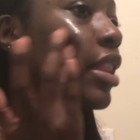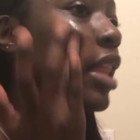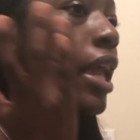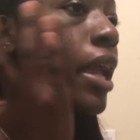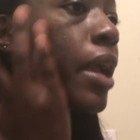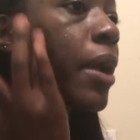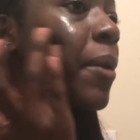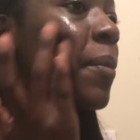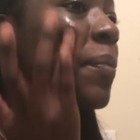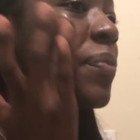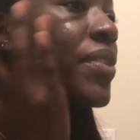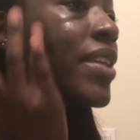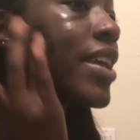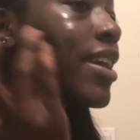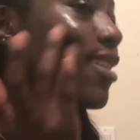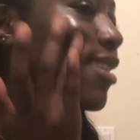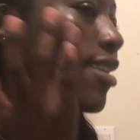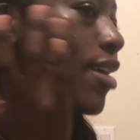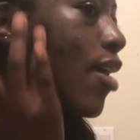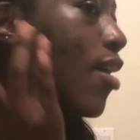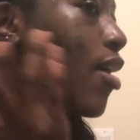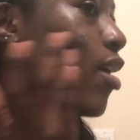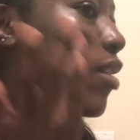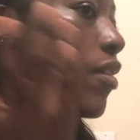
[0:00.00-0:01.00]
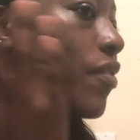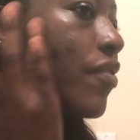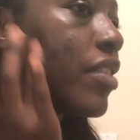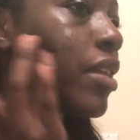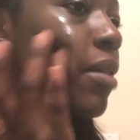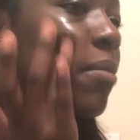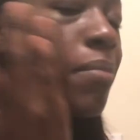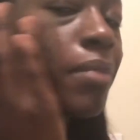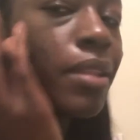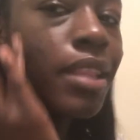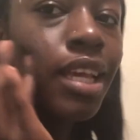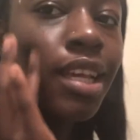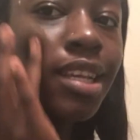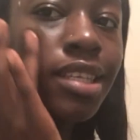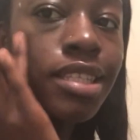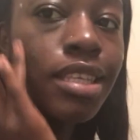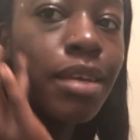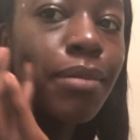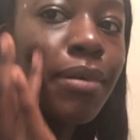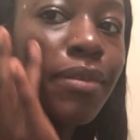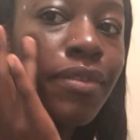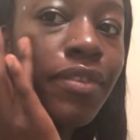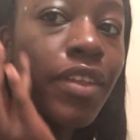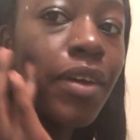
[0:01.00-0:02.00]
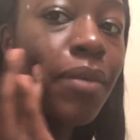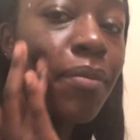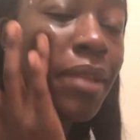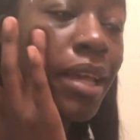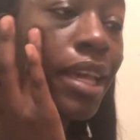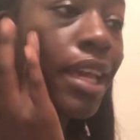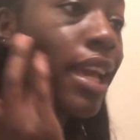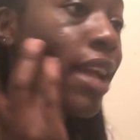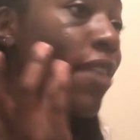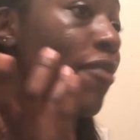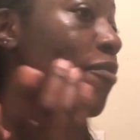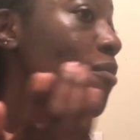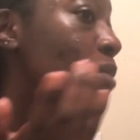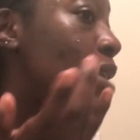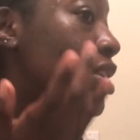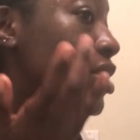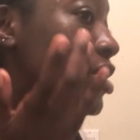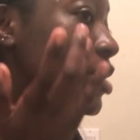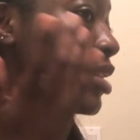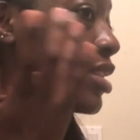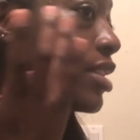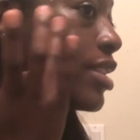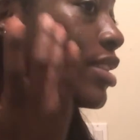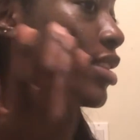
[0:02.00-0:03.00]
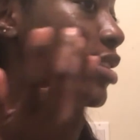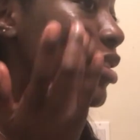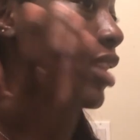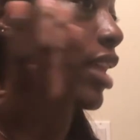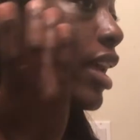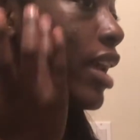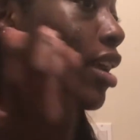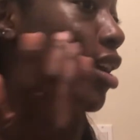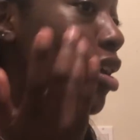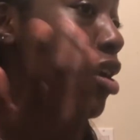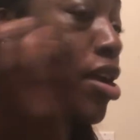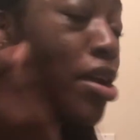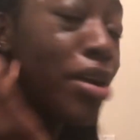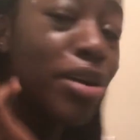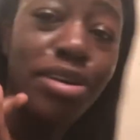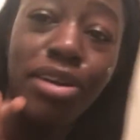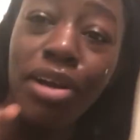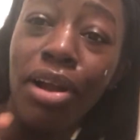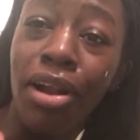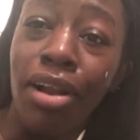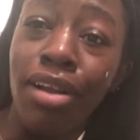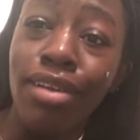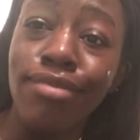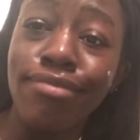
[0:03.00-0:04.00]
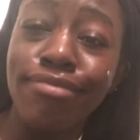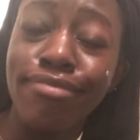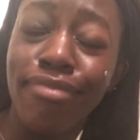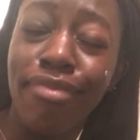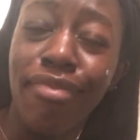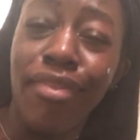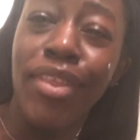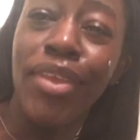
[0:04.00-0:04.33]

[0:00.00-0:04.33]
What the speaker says: like, not all of them, but, like, some of them, like, I've mentioned, they're like, girl,